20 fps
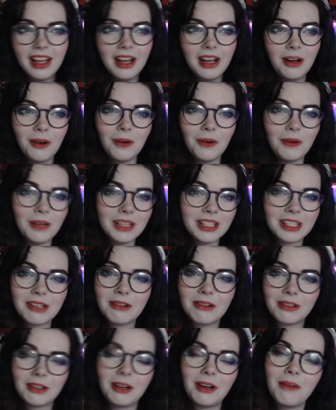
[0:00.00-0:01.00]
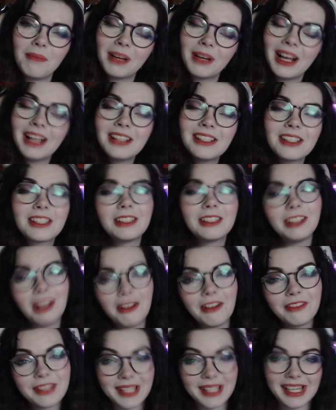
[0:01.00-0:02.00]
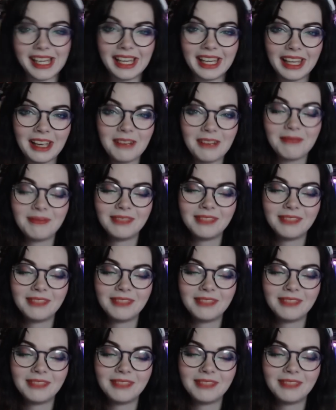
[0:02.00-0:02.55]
what's going on, but I just love seeing him.